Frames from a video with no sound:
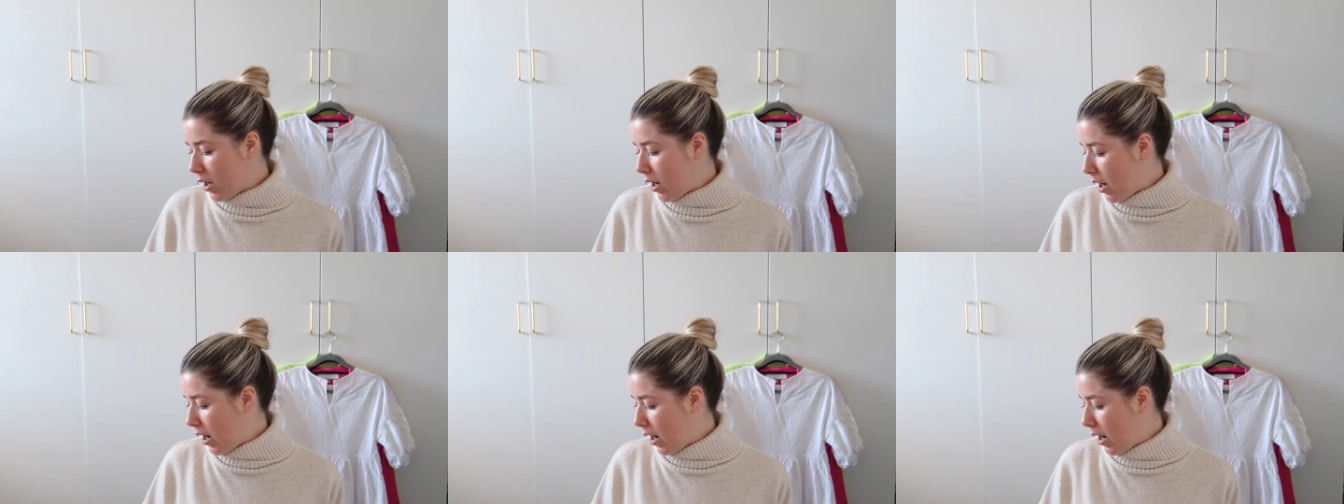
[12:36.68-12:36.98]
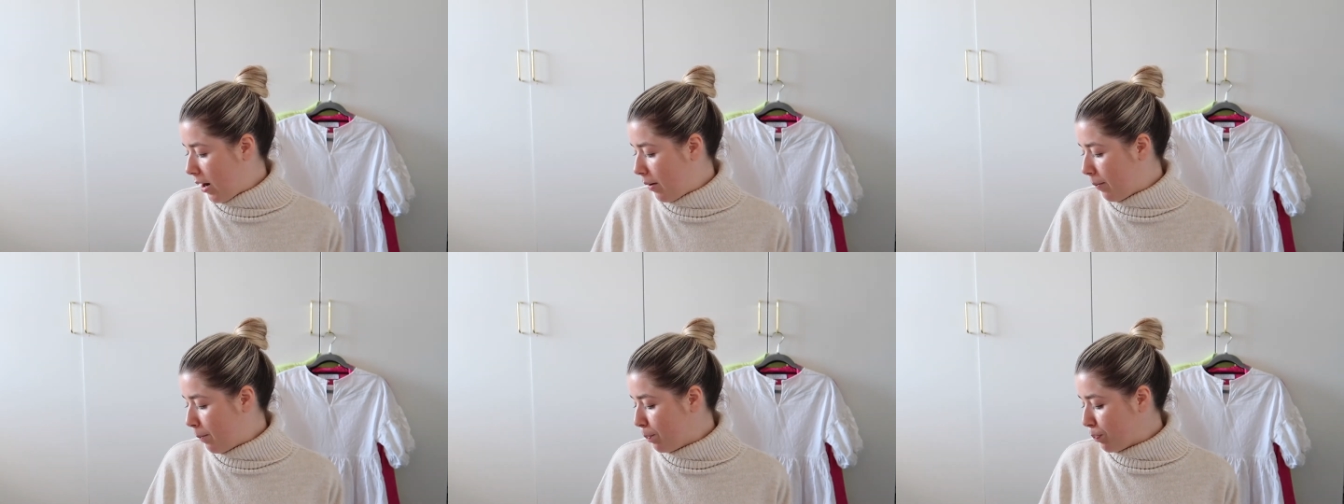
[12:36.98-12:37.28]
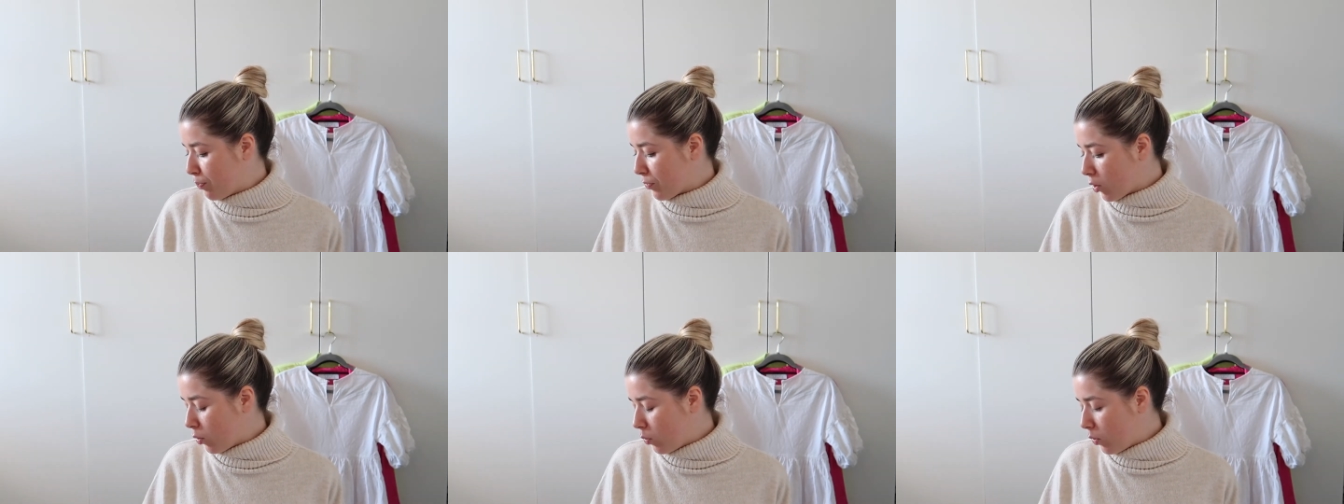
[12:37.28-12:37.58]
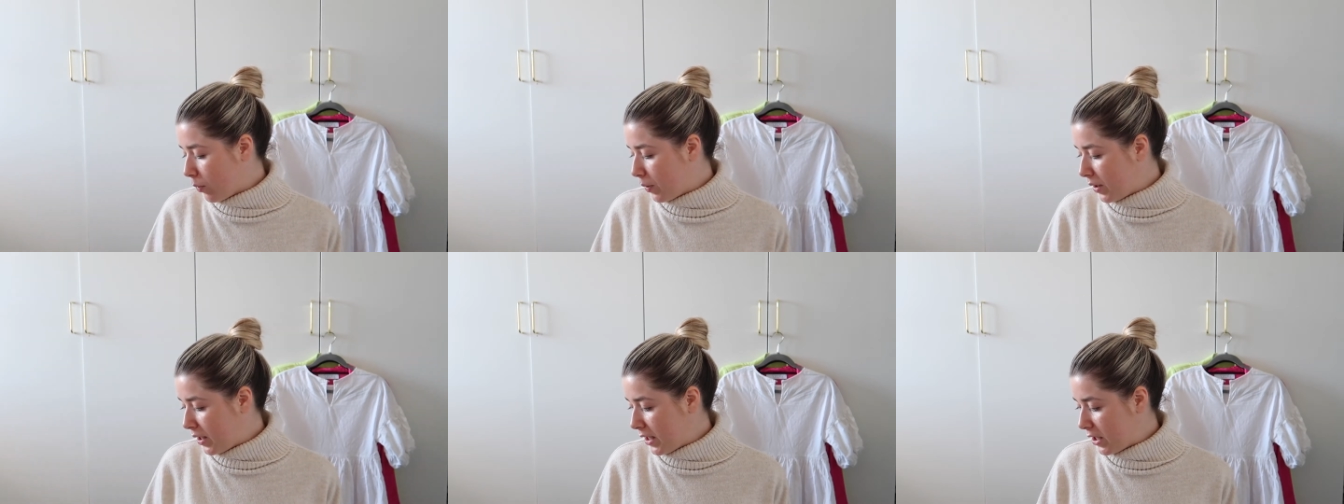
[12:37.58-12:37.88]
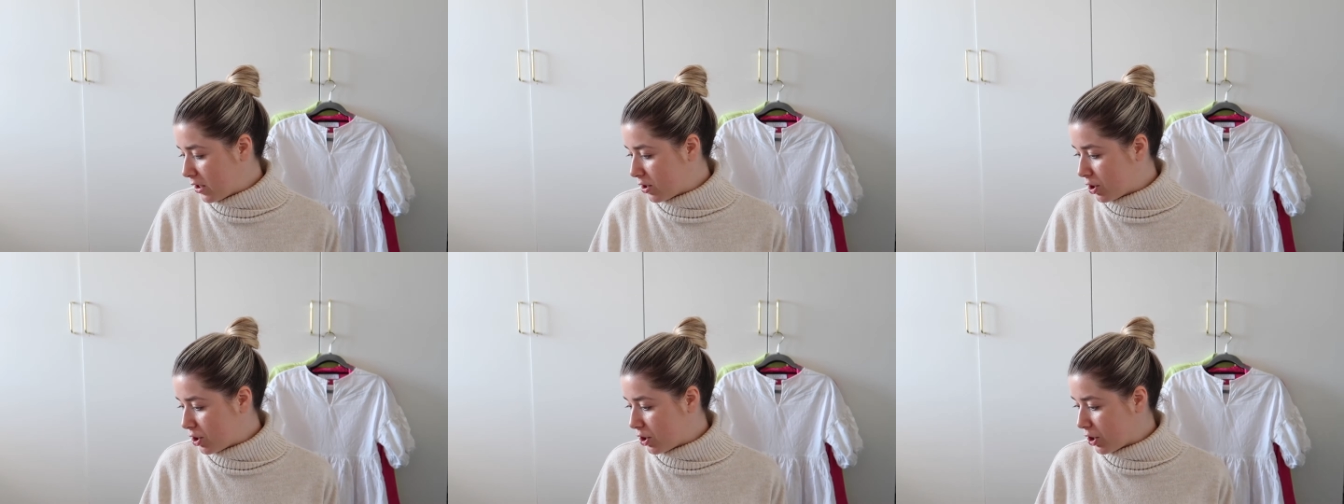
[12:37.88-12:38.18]
what we
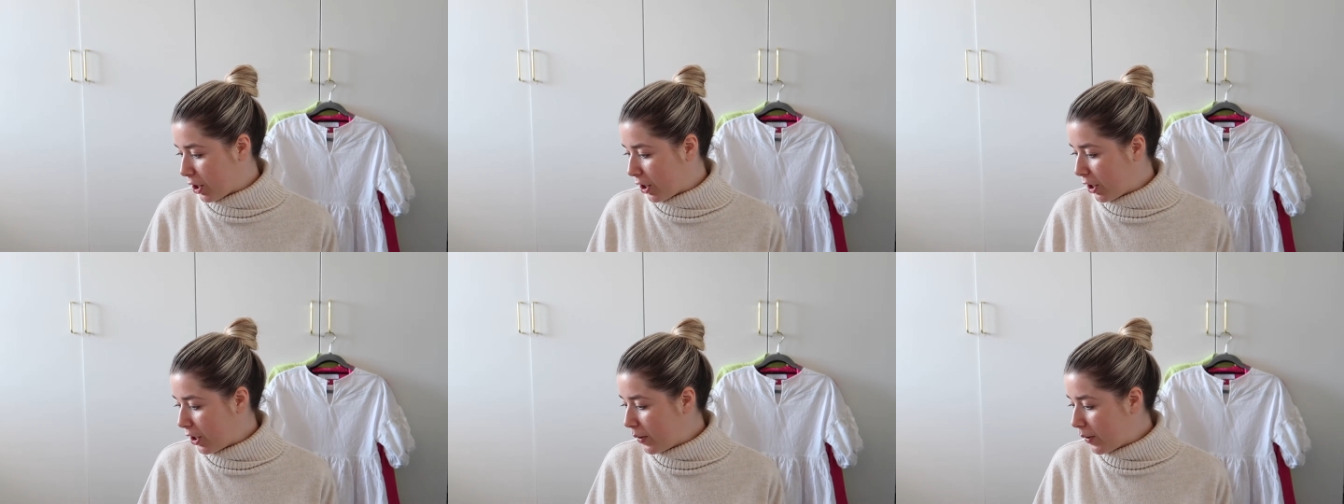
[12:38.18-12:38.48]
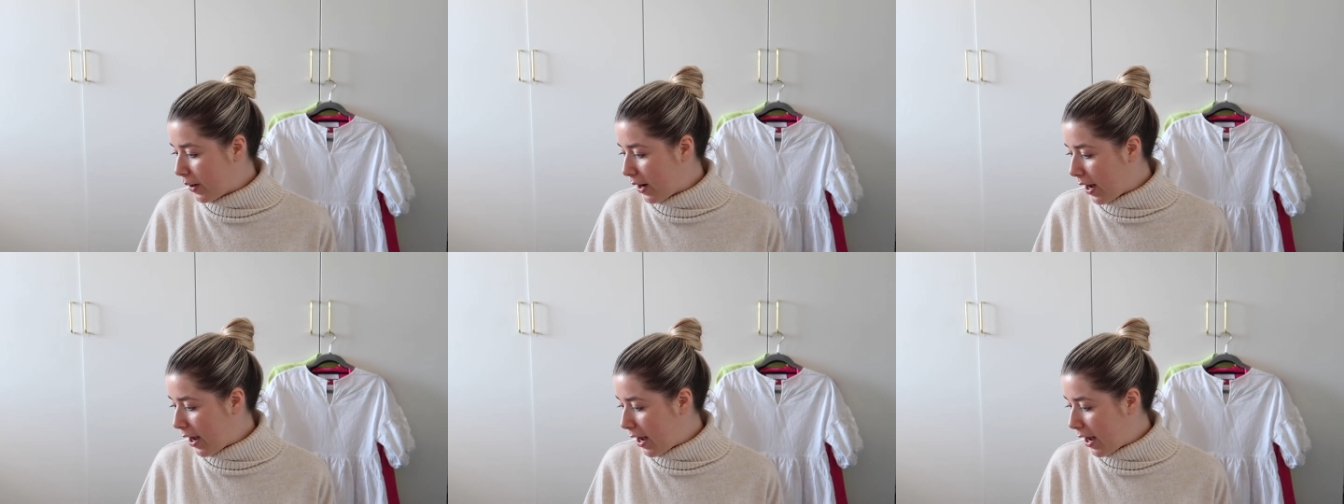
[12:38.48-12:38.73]
need to do.